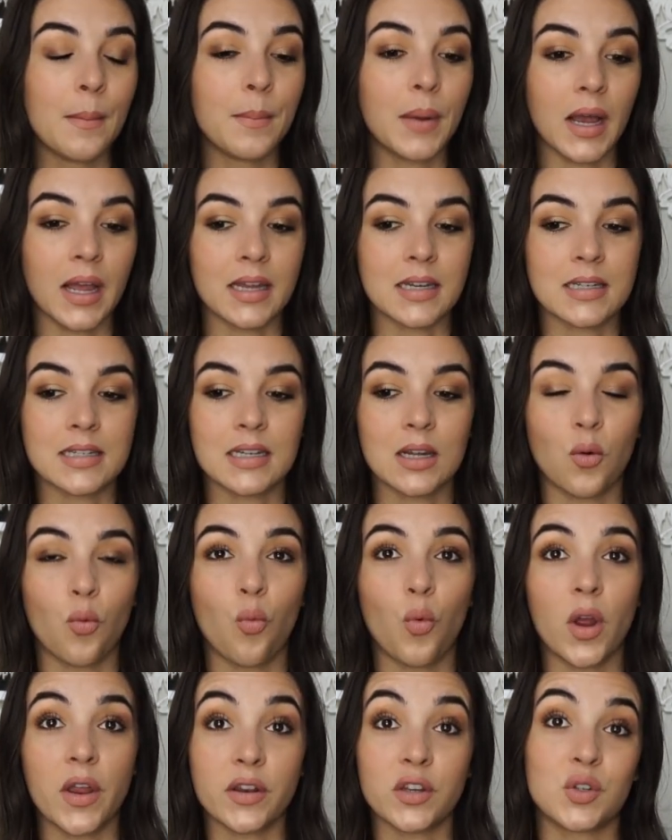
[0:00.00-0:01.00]
But
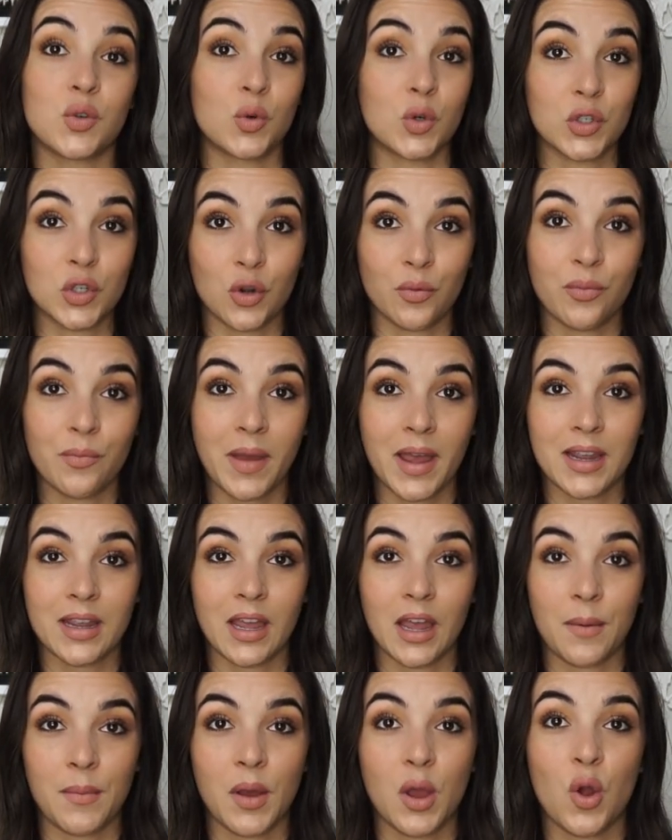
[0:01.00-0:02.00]
when stores open back
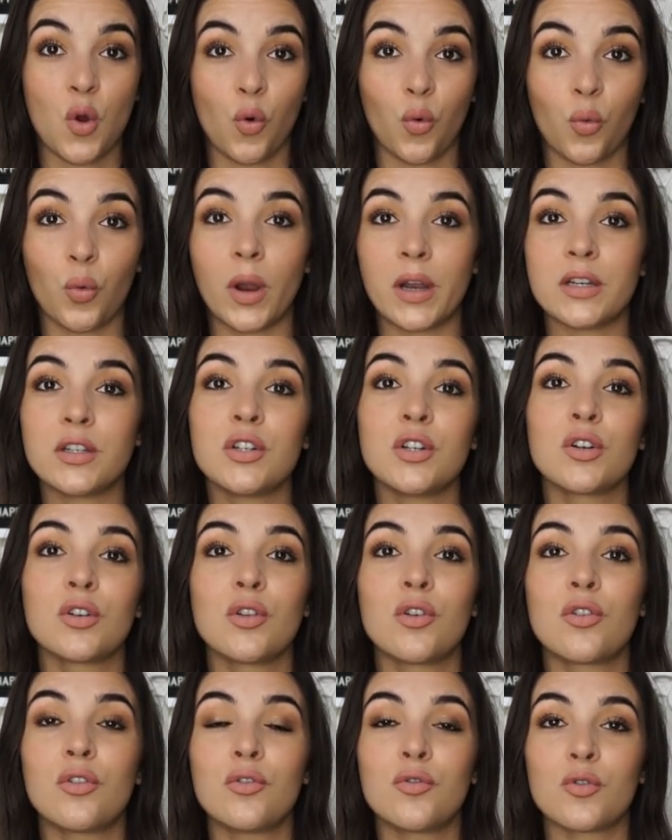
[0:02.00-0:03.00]
up, run to your
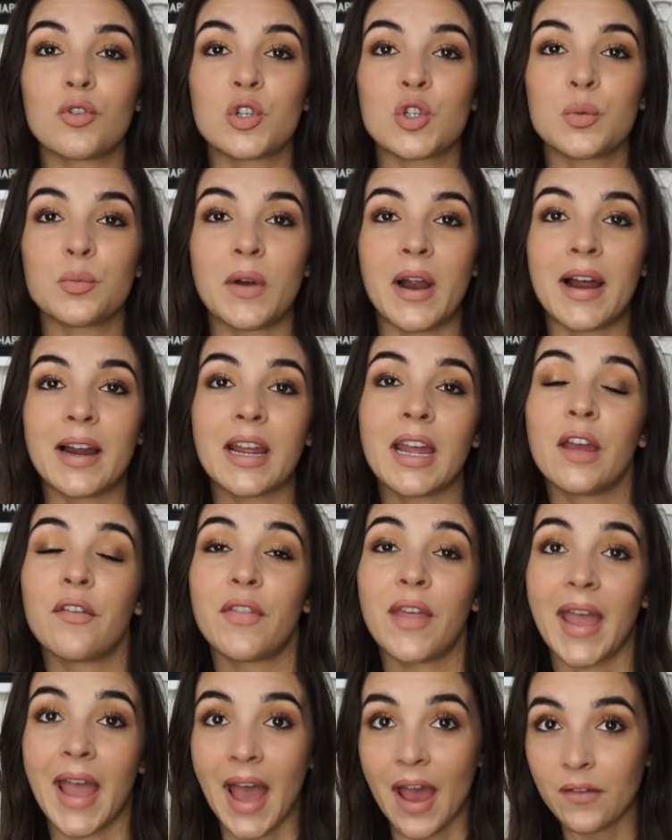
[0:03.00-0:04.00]
local Nordstrom Rack. If
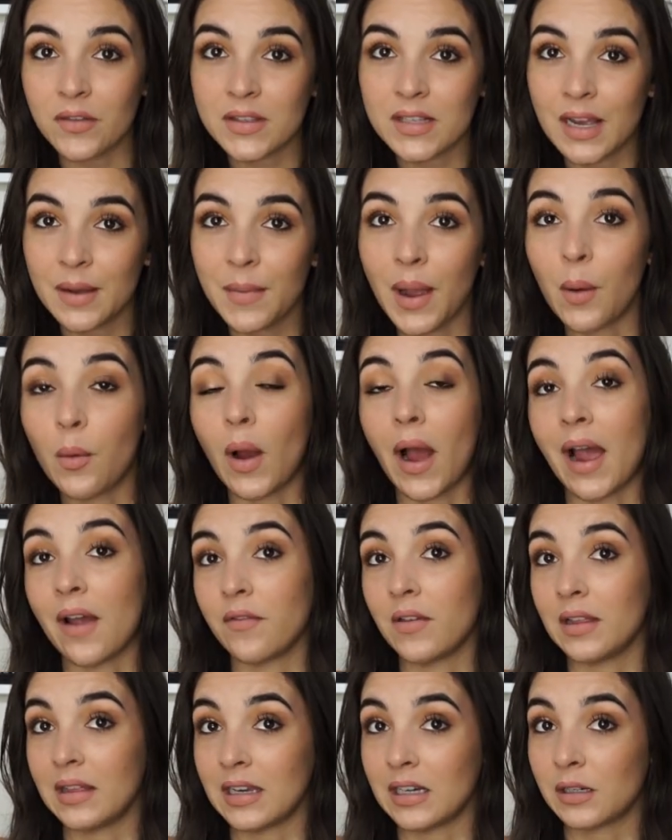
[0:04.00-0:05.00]
they have some, I will have
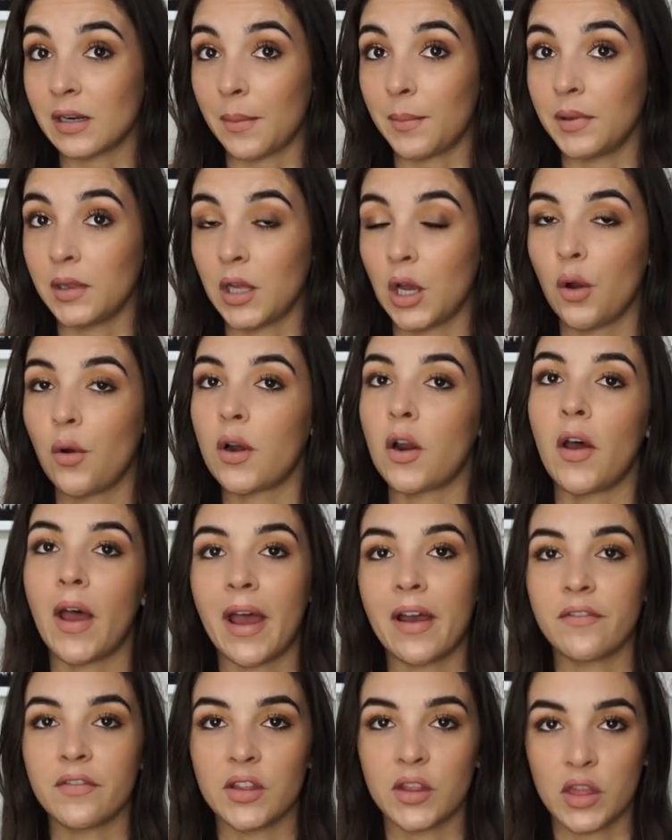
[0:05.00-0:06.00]
it linked down below, and I'll
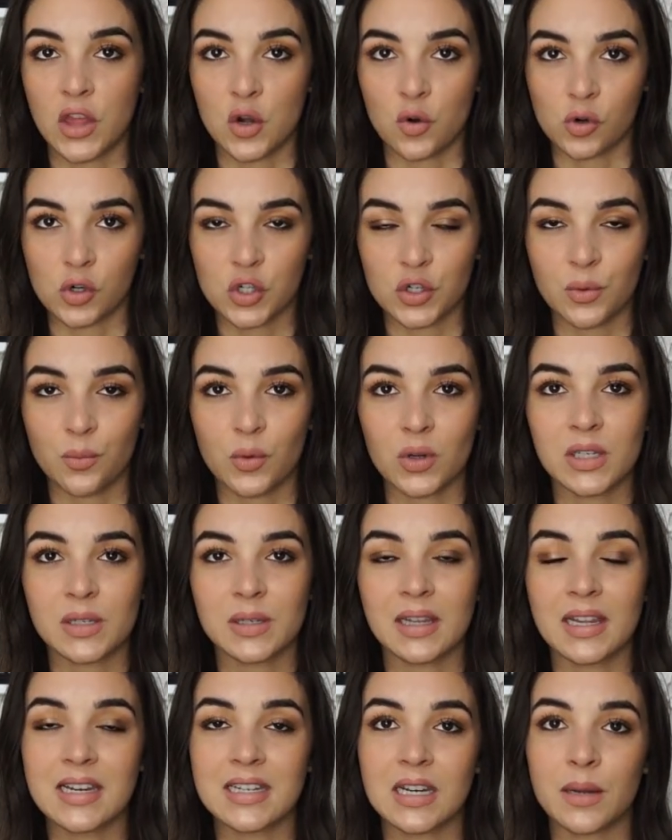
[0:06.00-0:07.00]
have the Nordstrom ones
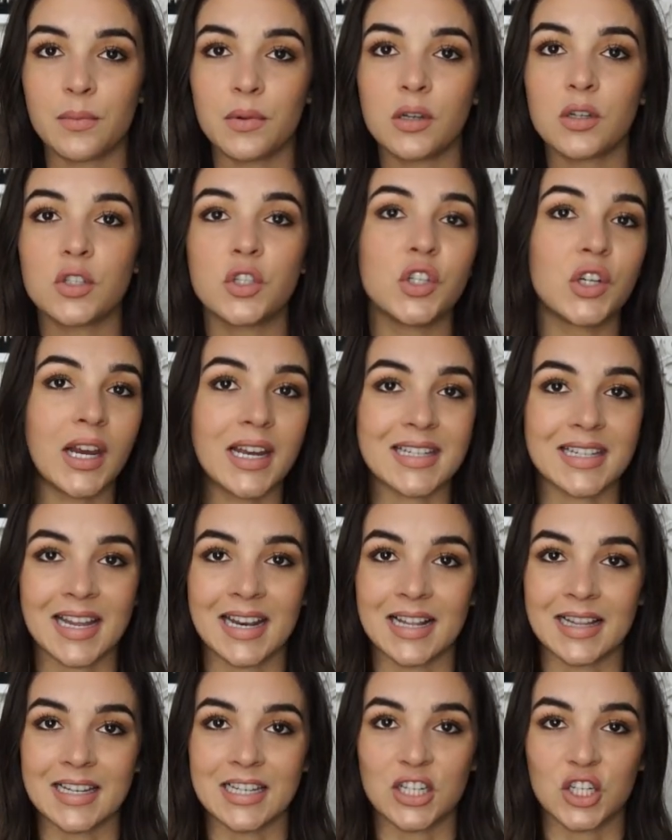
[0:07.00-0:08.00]
linked down below so you guys
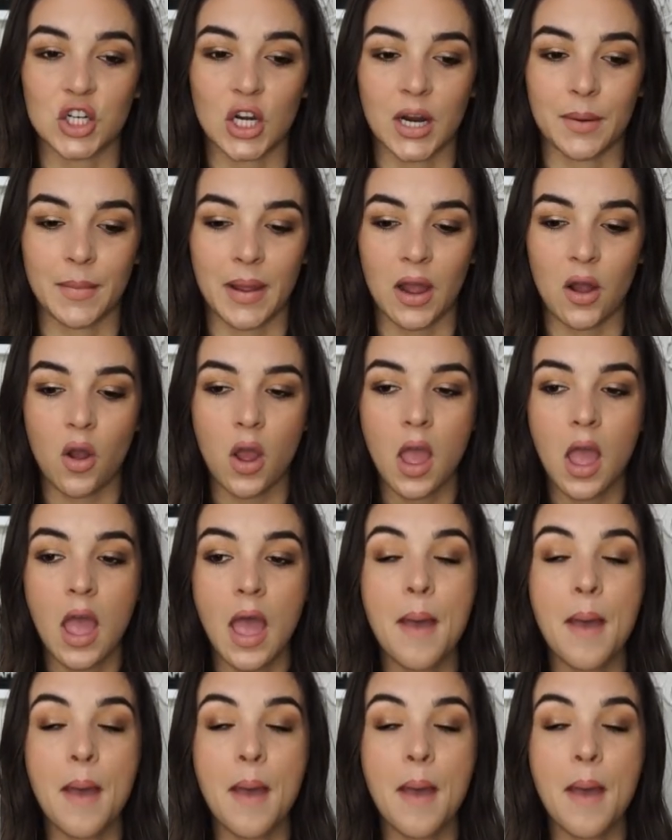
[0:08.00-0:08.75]
can at least check them out.